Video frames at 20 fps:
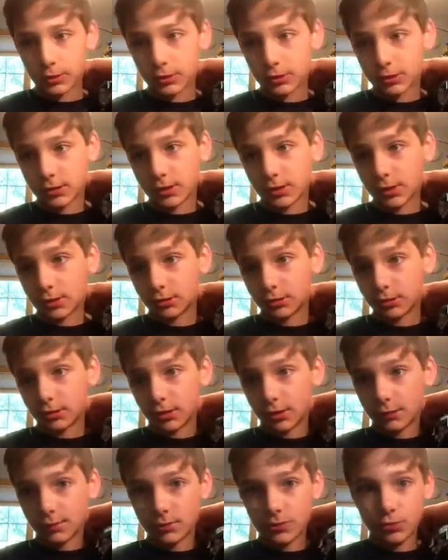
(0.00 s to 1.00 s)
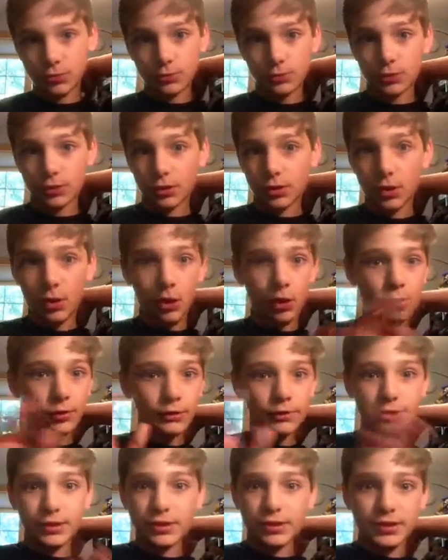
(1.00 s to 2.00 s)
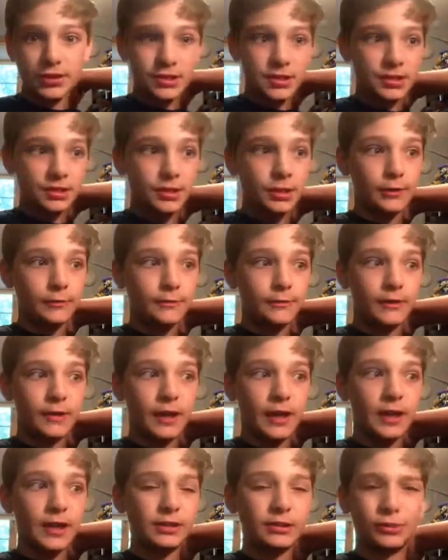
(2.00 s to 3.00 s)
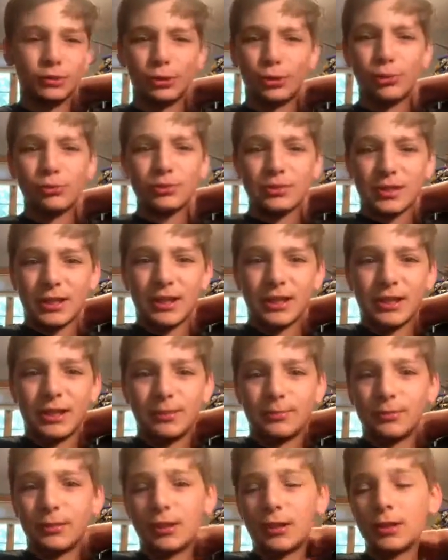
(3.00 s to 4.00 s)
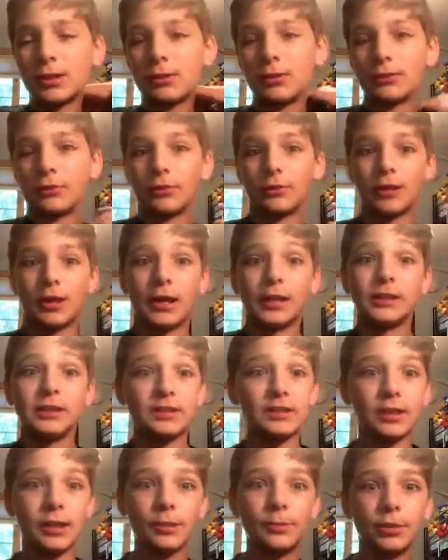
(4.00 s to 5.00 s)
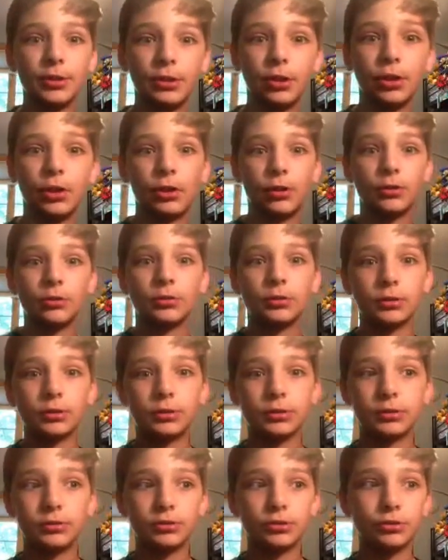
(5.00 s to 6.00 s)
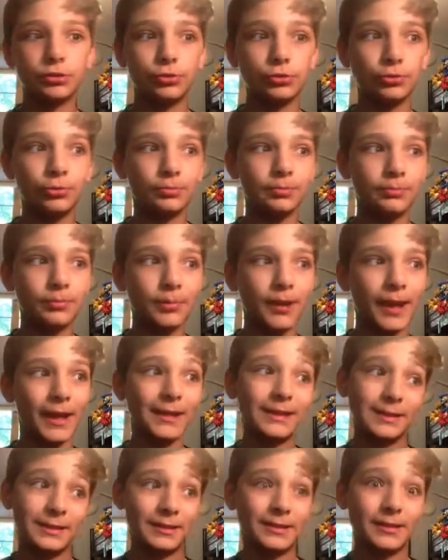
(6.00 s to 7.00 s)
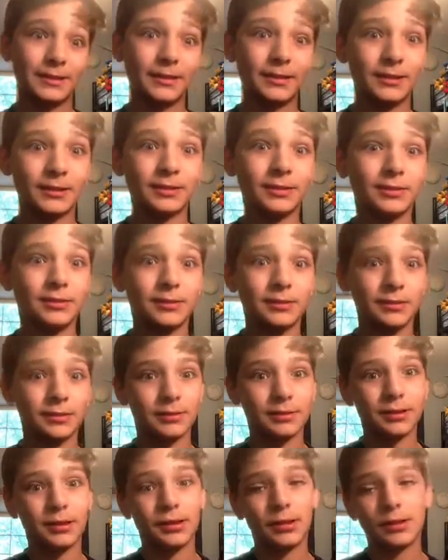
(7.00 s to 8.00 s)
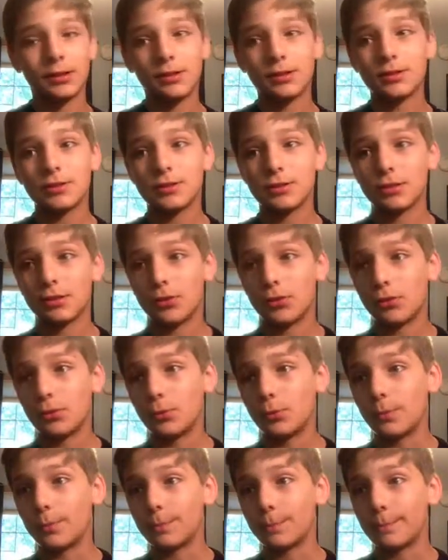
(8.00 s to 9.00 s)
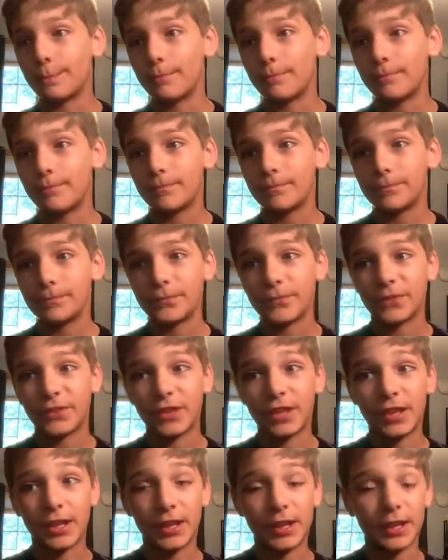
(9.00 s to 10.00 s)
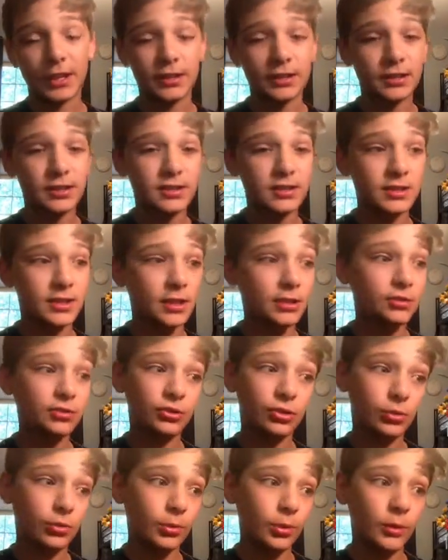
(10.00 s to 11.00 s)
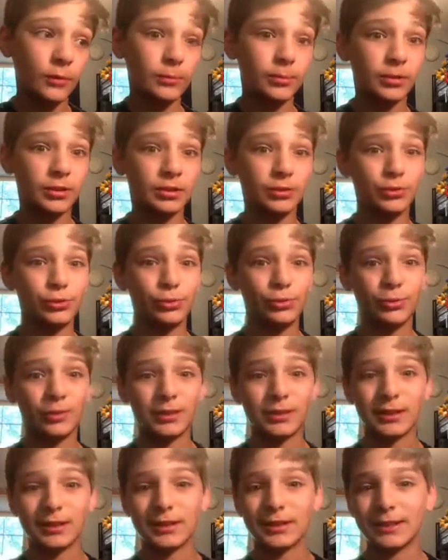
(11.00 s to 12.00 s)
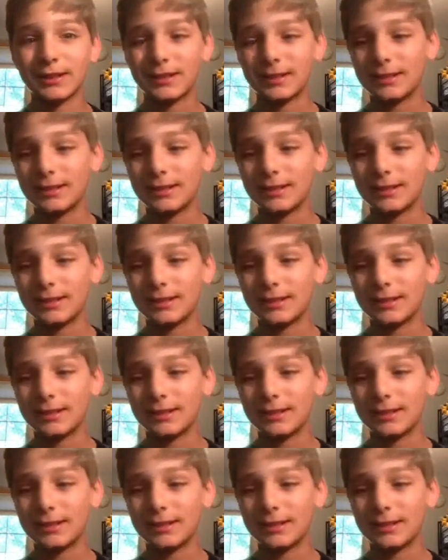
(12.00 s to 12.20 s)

And suddenly I was doing all of this stuff and I had no time or any time at all to do anything. So, yeah, I guess now you know what I've been doing.